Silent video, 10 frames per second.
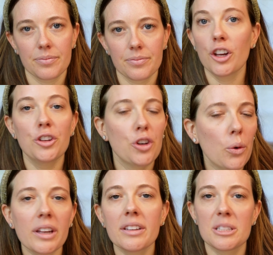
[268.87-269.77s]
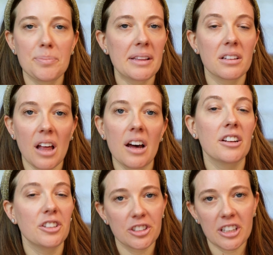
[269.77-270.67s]
You don't need to spend a lot on
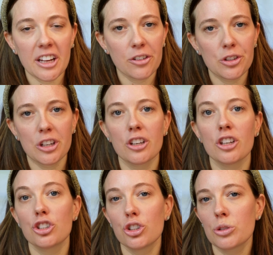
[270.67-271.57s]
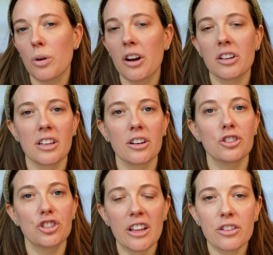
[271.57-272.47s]
your skincare routine. Choose products that are
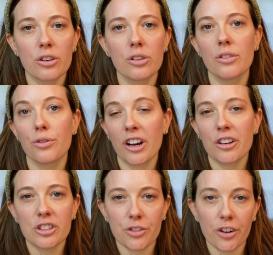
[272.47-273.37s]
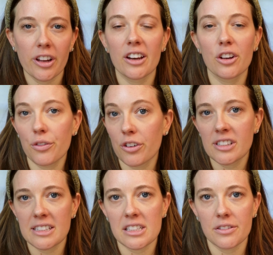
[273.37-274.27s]
gentle, fragrance-free, and good for
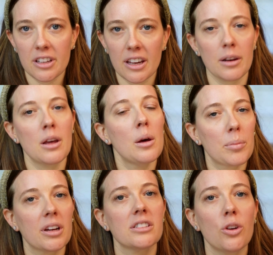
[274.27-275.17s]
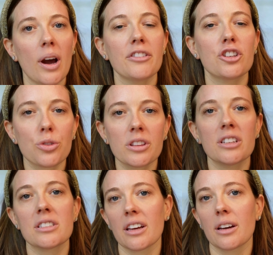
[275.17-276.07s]
sensitive skin, because you have to treat this
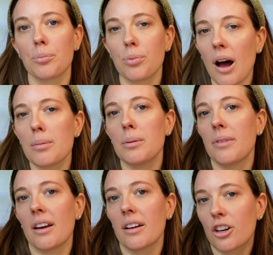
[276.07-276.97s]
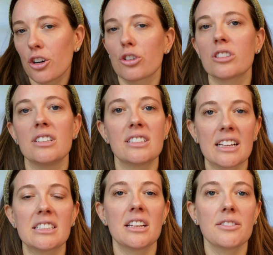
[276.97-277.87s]
like a problem that occurs in
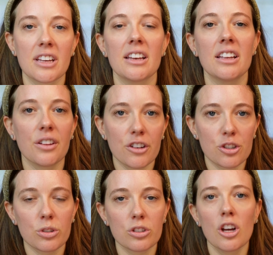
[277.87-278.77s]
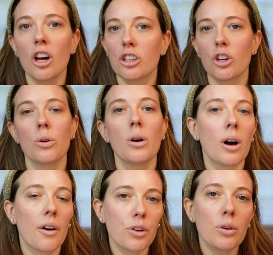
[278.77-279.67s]
sensitive skin individuals. So a
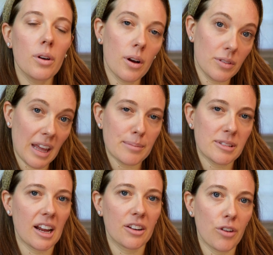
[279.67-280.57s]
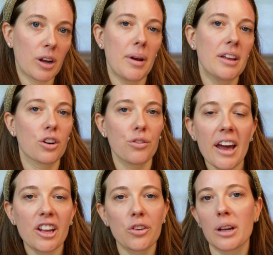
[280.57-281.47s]
few names that I recommend are
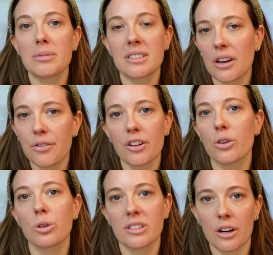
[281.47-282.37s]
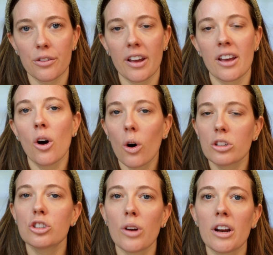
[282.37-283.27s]
Vanicream, Cetaphil, or CeraVe. Also
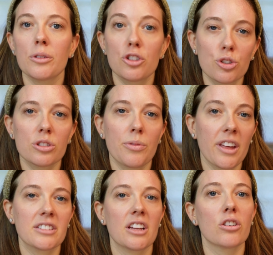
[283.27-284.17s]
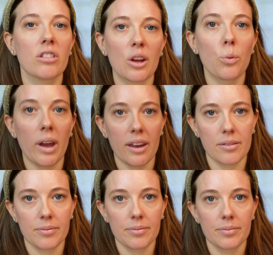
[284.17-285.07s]
try to choose things that are lightweight.
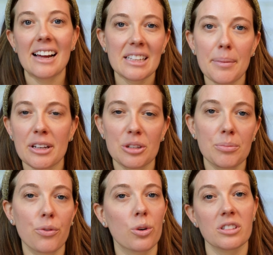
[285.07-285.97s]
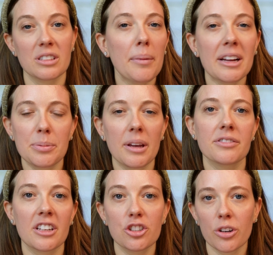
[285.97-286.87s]
As I mentioned before, some SPFs
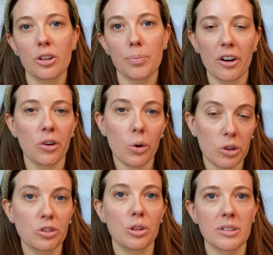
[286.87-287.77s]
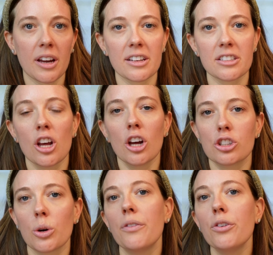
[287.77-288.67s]
can trigger perioral dermatitis. So
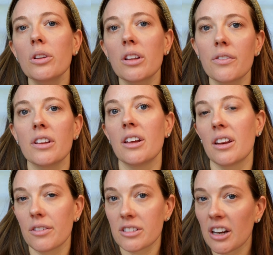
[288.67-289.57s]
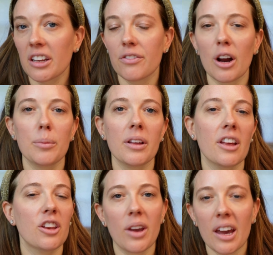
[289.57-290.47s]
if you live in a sunny environment and
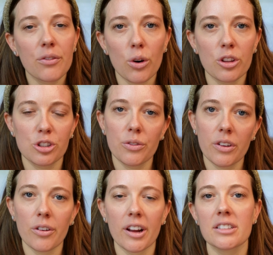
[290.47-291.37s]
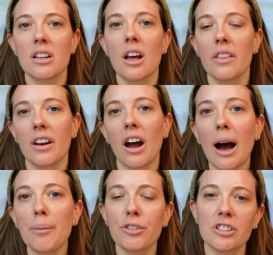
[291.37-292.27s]
you can't avoid those UV rays, then
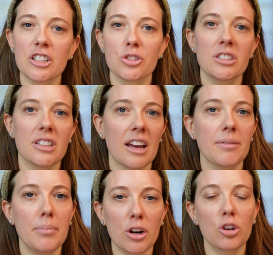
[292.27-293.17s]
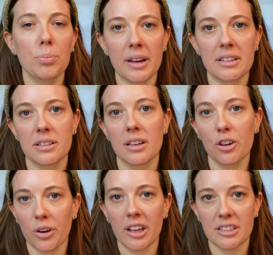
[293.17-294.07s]
opt for sunscreens that have mineral-based
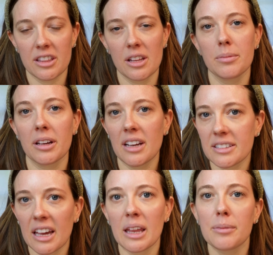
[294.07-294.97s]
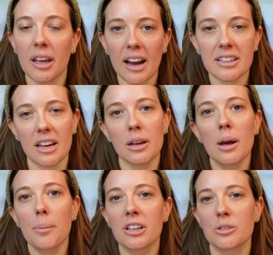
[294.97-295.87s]
ingredients in them, like titanium dioxide,
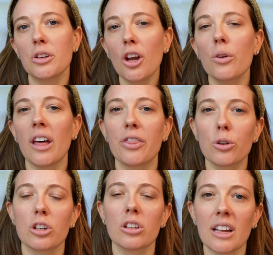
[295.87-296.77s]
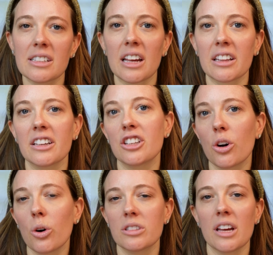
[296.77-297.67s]
because we know that those are less likely to
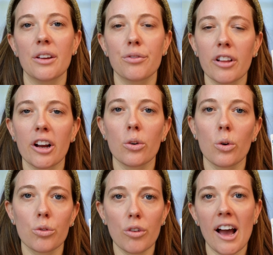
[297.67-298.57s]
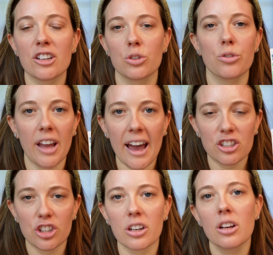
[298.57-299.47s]
cause any flare or rash or
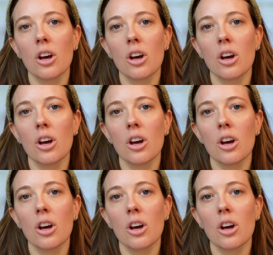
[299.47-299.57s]
reaction.